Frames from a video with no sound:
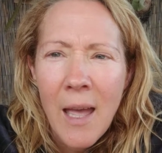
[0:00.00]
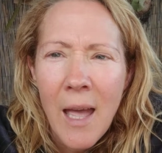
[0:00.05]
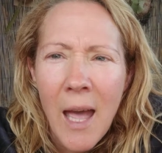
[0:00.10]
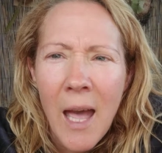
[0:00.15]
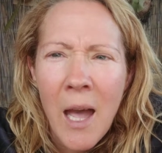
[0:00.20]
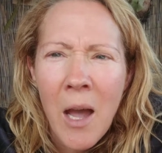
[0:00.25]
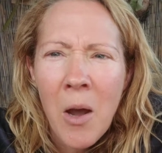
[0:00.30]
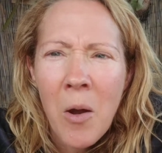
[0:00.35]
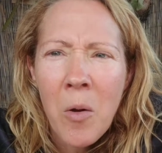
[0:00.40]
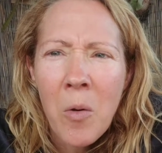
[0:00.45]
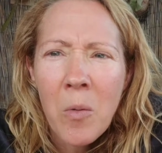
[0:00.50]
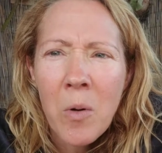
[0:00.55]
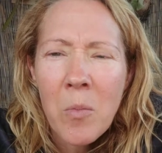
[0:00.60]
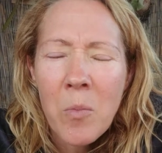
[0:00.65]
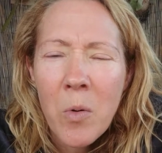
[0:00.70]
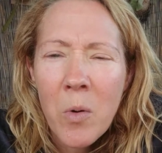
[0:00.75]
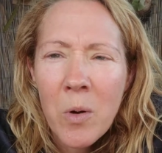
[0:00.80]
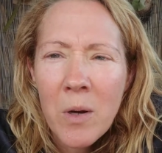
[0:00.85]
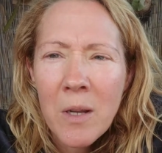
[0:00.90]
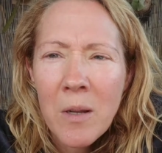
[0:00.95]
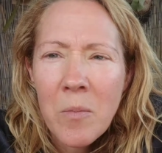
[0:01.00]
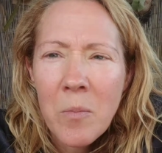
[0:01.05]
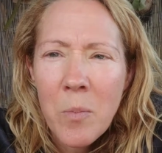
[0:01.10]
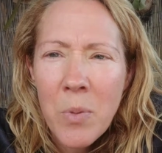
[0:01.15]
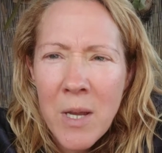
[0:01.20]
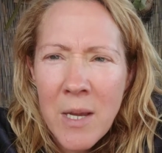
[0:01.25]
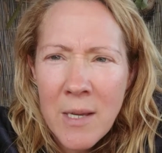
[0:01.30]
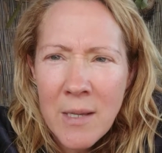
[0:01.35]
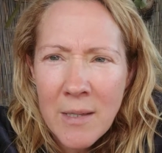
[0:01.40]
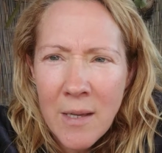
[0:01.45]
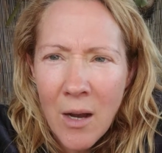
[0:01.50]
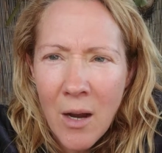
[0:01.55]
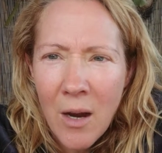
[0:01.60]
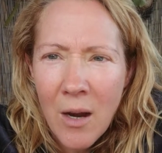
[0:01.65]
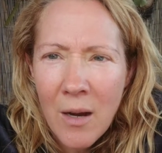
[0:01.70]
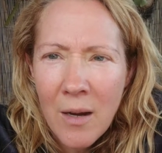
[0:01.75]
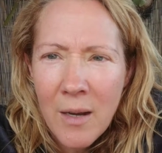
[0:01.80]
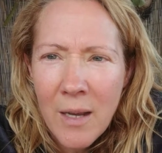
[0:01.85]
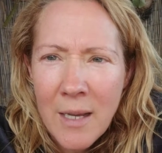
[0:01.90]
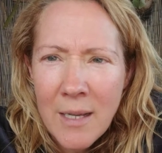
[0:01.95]
how important bees
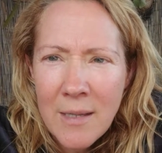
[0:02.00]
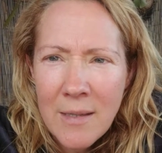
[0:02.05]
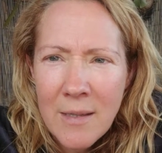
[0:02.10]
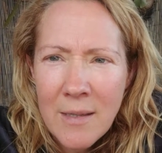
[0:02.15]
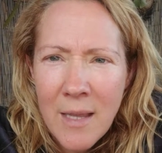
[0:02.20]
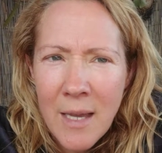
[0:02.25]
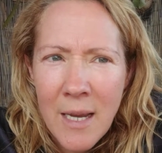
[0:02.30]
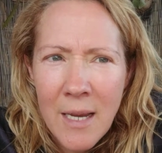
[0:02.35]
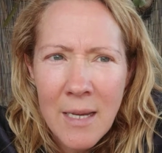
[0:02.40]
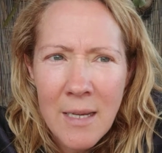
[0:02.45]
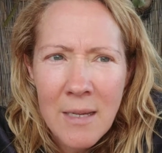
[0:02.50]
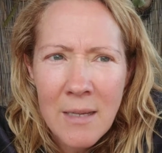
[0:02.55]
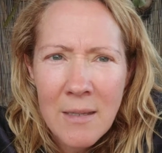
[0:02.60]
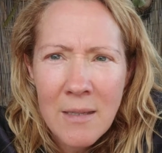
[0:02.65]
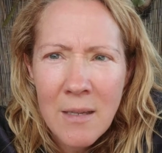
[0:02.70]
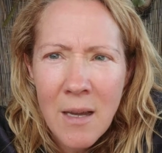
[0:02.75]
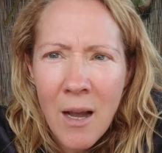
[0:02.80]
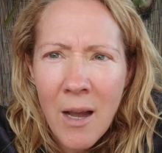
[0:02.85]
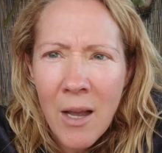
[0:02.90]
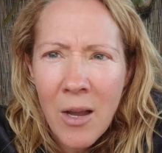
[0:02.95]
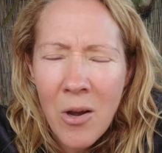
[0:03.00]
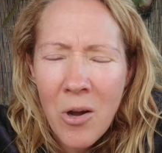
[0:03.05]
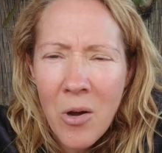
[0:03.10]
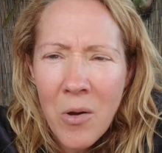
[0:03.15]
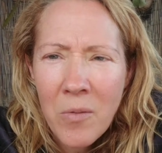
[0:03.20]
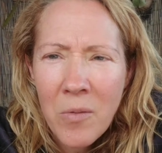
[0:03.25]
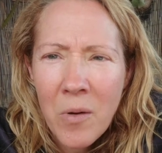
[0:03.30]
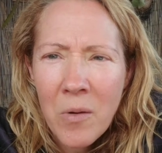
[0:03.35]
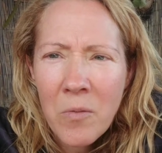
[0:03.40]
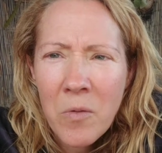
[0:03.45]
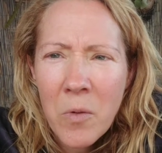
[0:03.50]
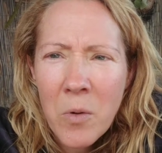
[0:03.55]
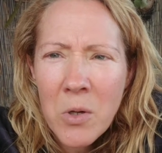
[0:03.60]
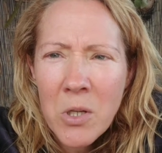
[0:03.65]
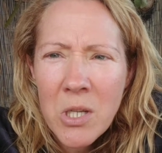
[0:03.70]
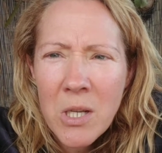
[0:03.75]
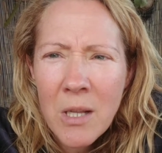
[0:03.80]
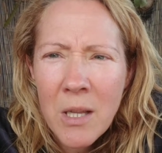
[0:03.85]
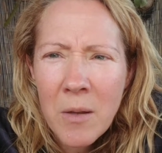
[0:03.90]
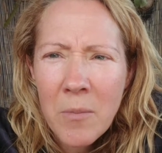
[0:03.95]
are as they die off,
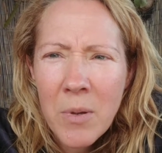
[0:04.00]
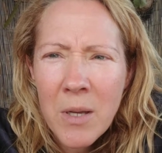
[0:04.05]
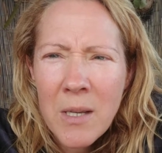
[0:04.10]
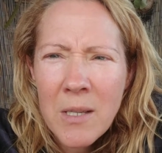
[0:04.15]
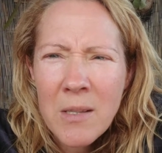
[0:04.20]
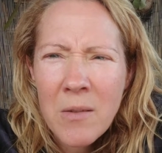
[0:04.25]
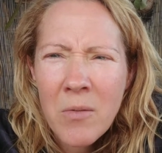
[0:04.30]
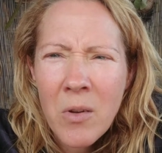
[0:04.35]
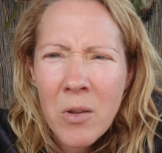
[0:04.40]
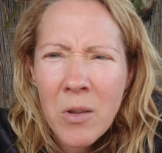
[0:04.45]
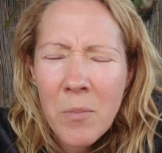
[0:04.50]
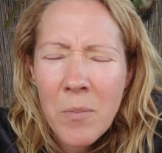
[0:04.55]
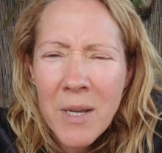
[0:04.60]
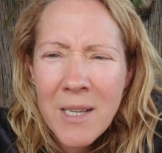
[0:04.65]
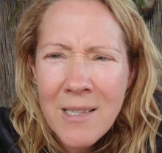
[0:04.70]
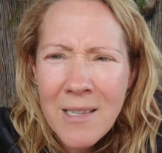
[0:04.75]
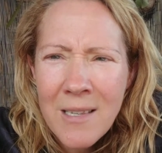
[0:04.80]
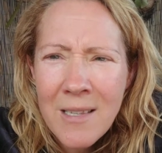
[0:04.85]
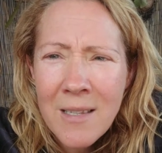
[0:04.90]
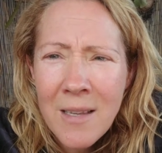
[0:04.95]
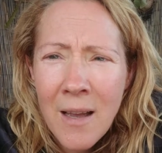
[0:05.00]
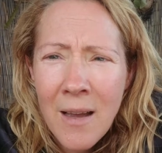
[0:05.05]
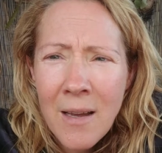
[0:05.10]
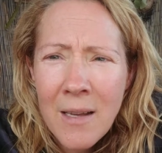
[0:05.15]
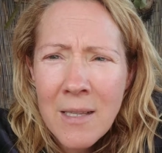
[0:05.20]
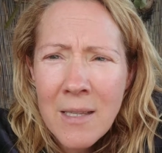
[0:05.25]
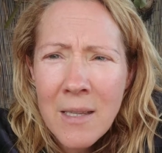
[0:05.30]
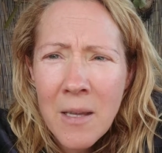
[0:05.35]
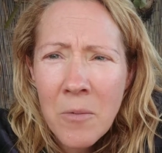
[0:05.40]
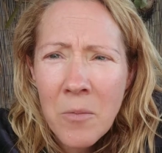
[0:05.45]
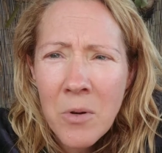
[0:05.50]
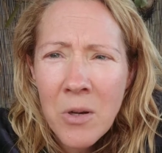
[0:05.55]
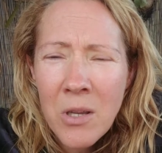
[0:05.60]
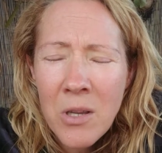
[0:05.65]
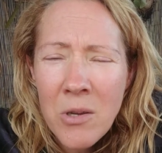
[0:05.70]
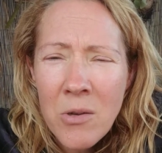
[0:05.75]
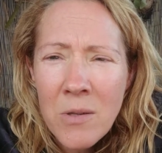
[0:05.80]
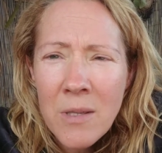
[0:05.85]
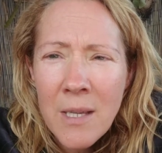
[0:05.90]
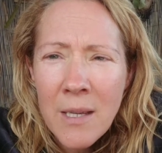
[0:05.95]
unfortunately, because of all the pesticides that we're
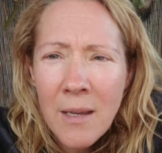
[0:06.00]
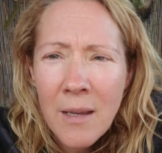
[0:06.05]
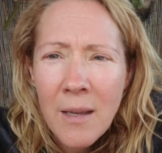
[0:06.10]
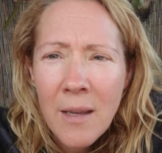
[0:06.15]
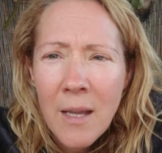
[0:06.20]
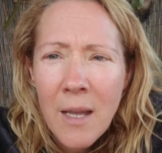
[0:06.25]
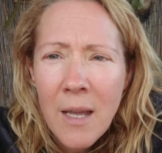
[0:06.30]
using